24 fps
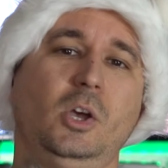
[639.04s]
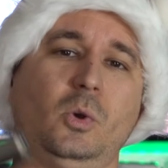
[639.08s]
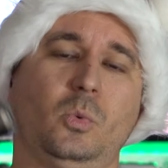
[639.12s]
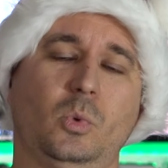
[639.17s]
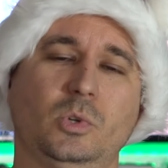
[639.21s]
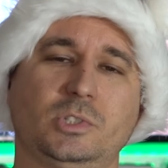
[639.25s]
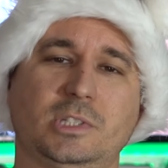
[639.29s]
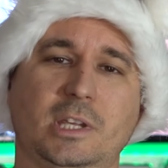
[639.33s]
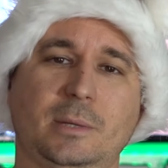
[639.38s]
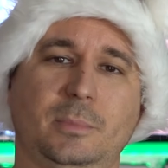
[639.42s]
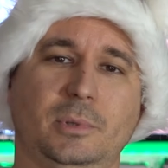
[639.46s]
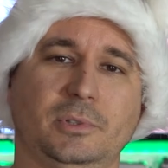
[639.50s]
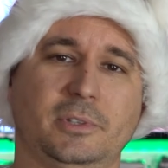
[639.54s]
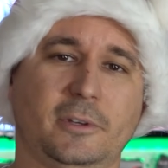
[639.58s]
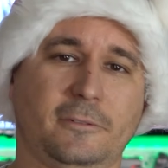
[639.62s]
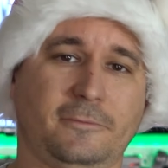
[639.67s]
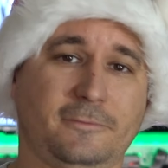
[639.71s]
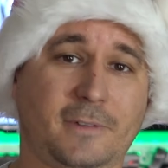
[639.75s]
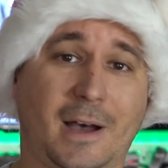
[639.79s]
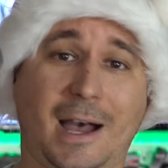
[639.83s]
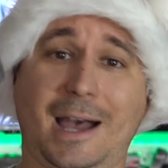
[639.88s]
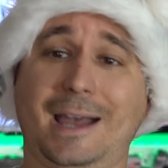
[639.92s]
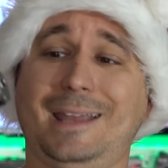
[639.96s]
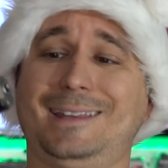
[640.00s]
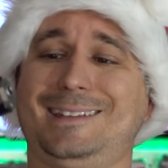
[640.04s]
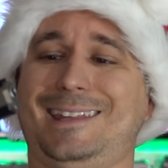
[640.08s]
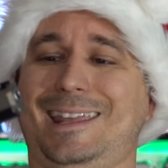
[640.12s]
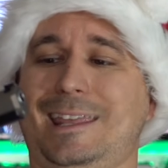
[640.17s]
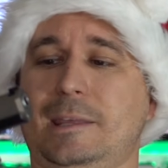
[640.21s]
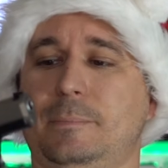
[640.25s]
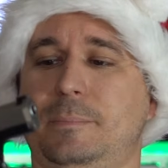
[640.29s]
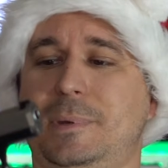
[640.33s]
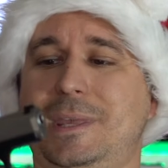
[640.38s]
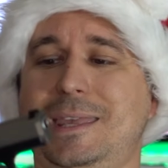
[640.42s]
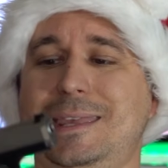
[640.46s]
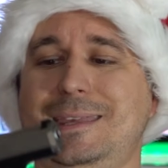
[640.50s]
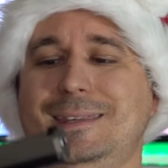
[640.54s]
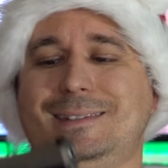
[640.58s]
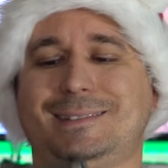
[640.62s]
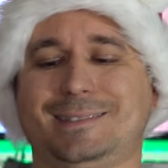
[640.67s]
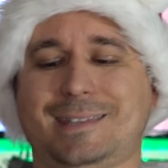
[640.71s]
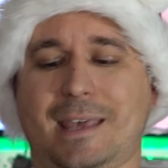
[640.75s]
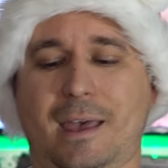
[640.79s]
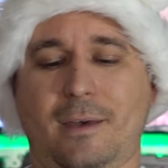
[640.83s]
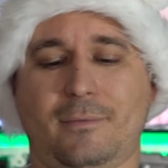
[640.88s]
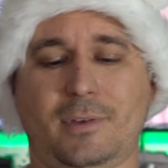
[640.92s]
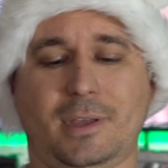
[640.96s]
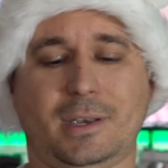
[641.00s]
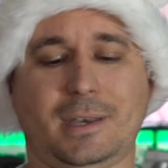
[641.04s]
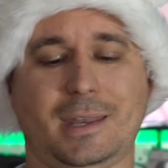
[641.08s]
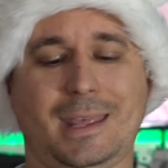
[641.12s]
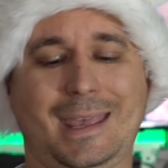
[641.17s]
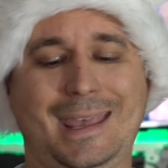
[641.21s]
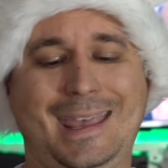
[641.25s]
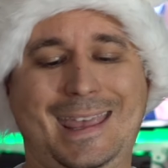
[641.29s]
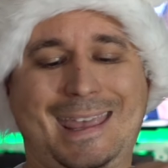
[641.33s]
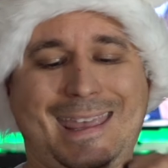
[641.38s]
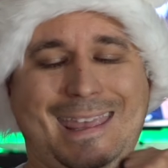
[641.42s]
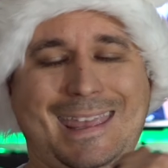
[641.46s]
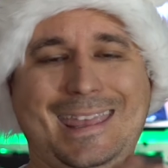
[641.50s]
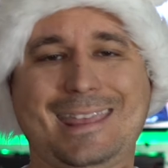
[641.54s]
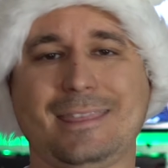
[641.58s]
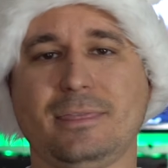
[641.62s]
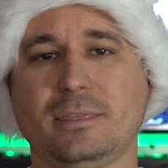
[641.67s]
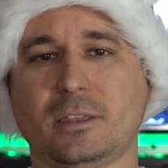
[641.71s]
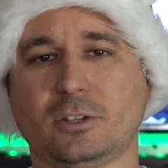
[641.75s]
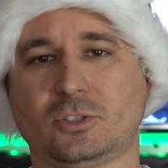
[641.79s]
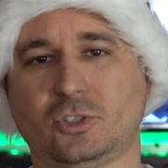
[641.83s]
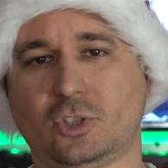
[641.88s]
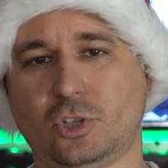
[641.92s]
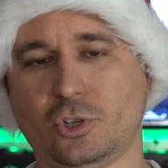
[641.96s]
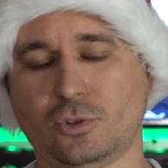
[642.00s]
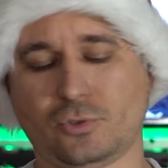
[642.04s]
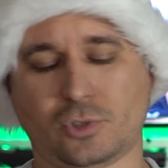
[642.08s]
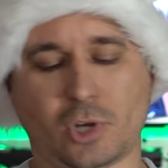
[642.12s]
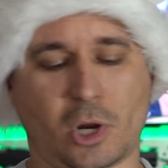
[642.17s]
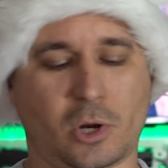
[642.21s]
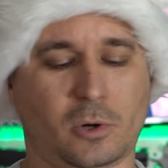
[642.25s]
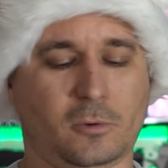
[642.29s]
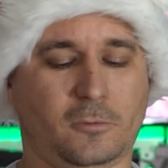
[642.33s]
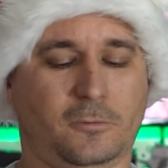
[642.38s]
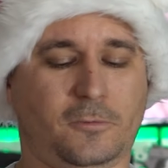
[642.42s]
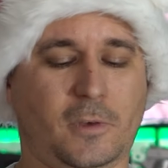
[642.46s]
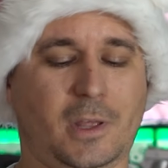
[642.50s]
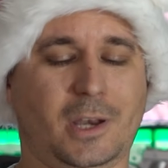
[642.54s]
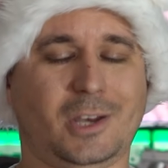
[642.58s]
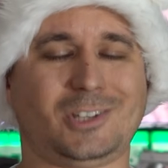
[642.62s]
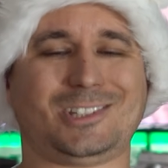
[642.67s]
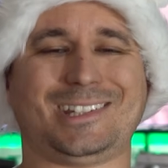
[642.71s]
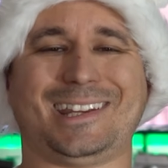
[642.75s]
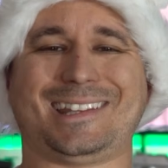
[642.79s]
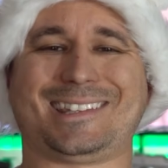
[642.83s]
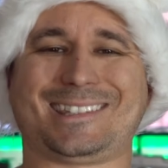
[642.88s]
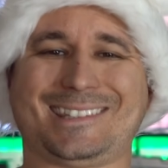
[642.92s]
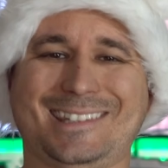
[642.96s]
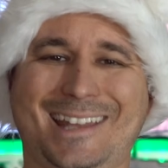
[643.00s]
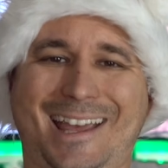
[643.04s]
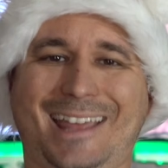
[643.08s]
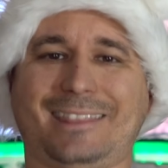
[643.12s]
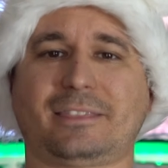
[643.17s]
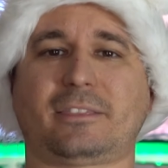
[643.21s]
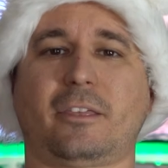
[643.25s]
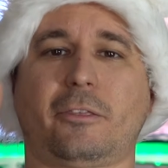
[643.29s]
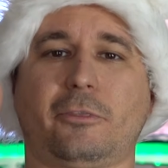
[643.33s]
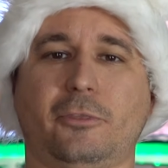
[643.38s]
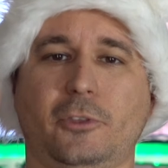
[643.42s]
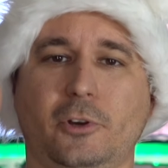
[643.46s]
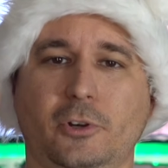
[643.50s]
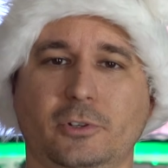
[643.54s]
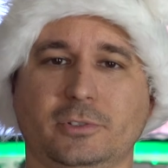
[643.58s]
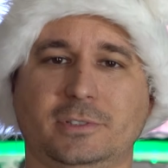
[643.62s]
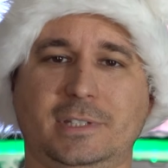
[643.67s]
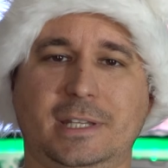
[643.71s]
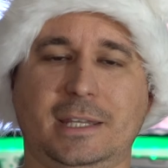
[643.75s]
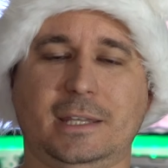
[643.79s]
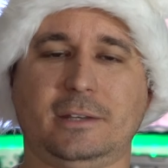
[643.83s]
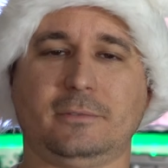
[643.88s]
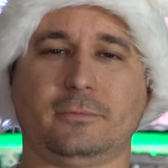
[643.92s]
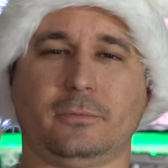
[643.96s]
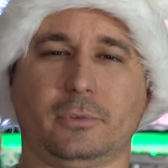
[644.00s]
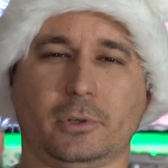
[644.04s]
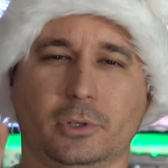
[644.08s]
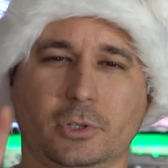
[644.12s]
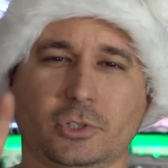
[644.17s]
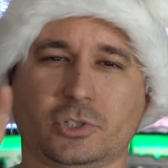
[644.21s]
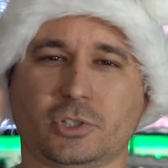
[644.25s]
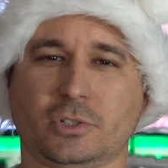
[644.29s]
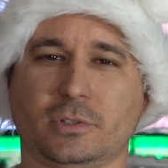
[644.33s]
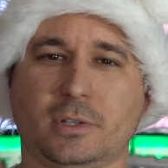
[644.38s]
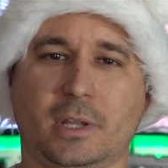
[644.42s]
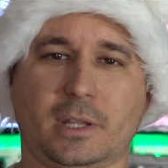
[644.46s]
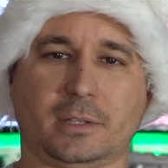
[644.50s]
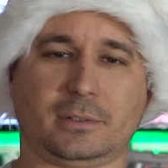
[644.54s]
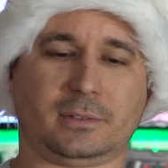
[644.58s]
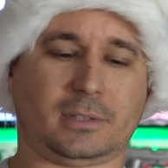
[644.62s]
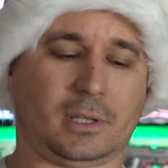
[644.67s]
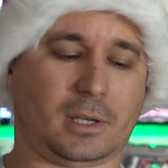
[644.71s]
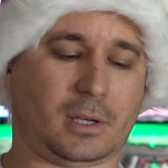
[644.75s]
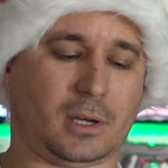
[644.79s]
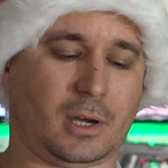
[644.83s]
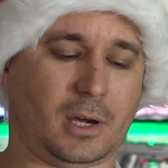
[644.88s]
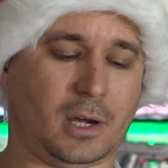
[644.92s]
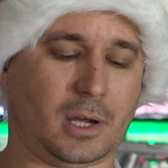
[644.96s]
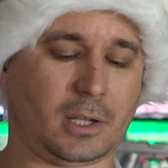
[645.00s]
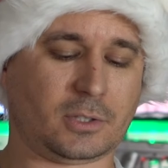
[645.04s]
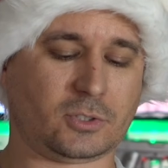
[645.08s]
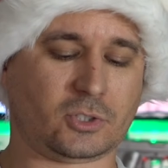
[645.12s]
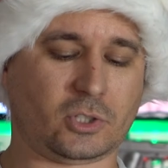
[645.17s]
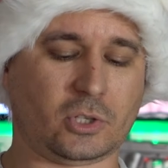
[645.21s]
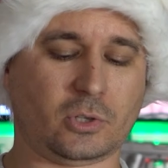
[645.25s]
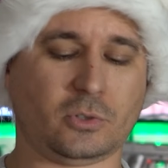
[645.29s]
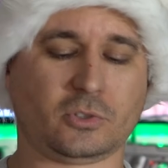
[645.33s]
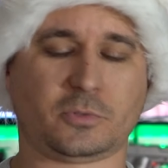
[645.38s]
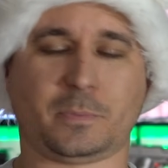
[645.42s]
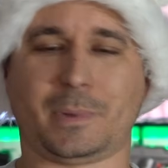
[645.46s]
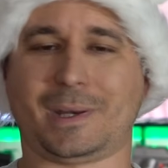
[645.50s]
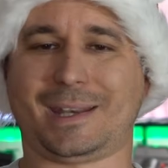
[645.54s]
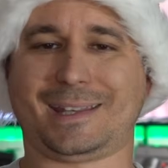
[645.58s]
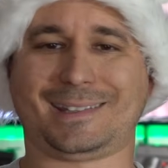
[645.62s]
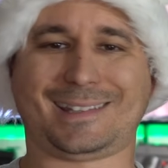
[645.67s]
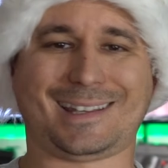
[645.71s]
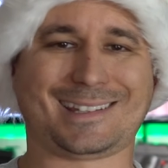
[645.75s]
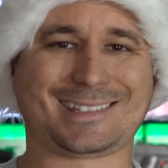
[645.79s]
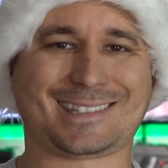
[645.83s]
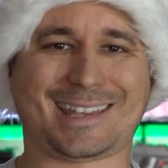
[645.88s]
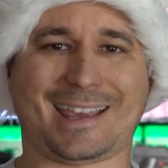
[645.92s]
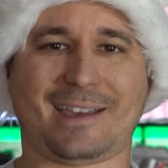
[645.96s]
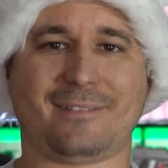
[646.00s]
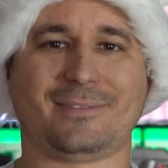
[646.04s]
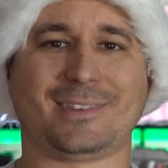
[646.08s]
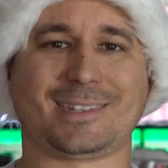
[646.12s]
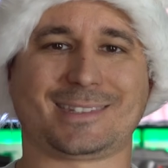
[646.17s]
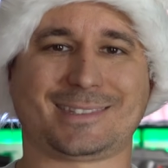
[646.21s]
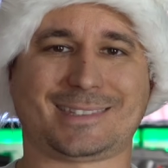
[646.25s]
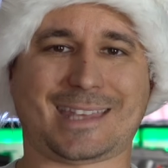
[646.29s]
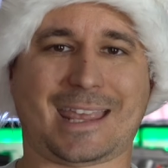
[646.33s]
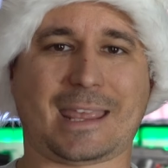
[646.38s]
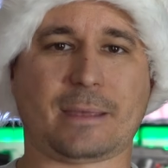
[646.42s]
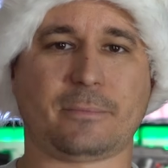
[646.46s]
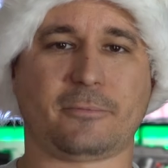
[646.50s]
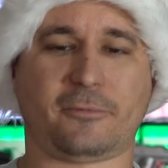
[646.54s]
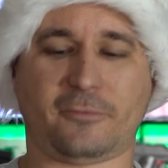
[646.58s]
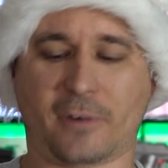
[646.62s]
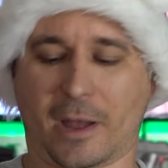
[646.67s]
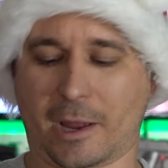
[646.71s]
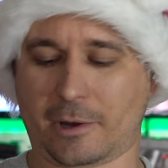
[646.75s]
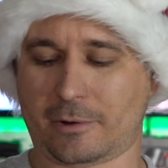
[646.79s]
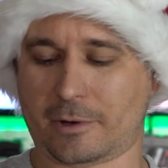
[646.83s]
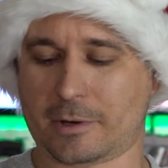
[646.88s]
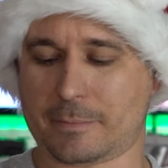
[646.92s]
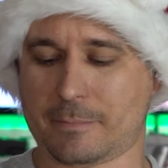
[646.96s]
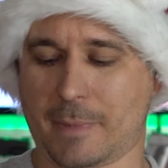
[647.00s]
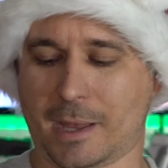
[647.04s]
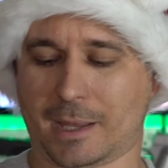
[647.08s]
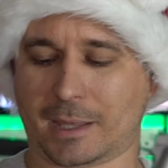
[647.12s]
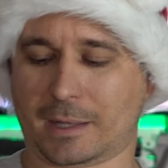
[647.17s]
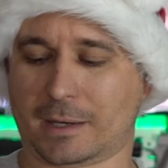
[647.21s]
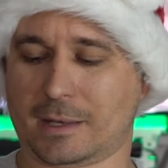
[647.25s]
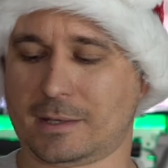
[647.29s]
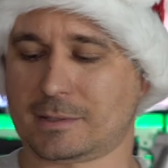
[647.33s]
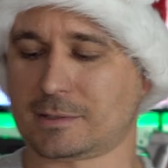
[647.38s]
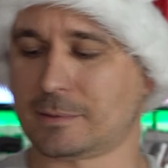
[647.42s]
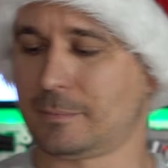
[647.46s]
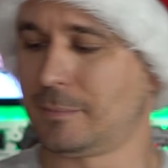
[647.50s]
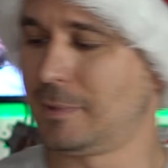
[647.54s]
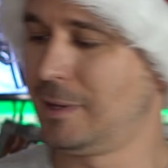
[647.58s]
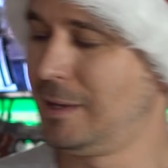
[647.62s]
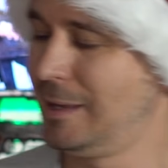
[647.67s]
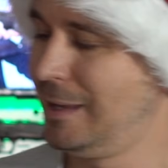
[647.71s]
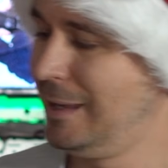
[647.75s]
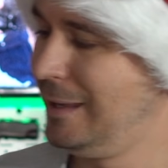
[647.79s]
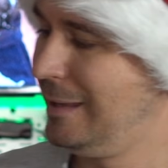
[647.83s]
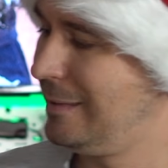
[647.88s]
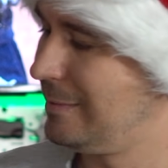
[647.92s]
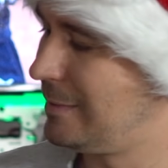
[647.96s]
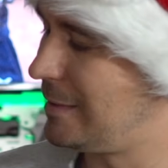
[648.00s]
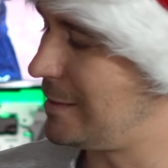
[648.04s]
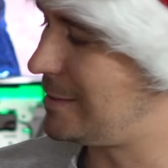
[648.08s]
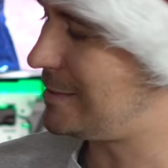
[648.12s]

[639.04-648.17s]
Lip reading: was able to find a P7 in the 2-tone finish. It's not the 13 version that Hans used, but it does have the same firing mechanism, the